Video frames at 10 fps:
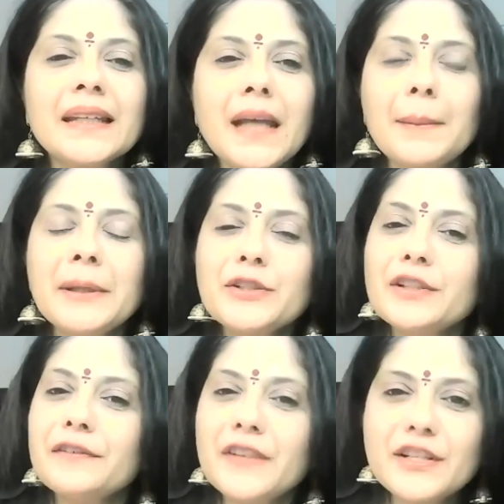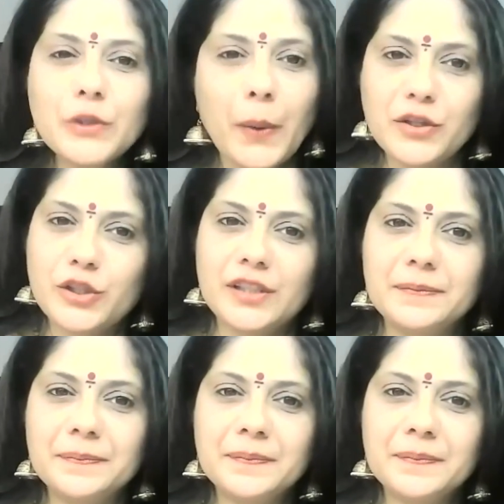Coming to the first question.